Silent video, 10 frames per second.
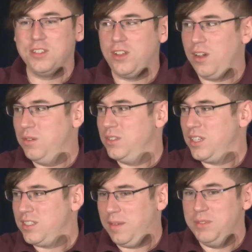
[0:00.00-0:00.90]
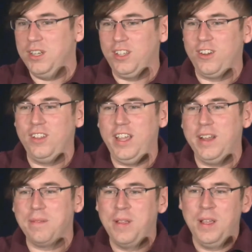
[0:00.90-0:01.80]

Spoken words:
this talk was accepted a little late,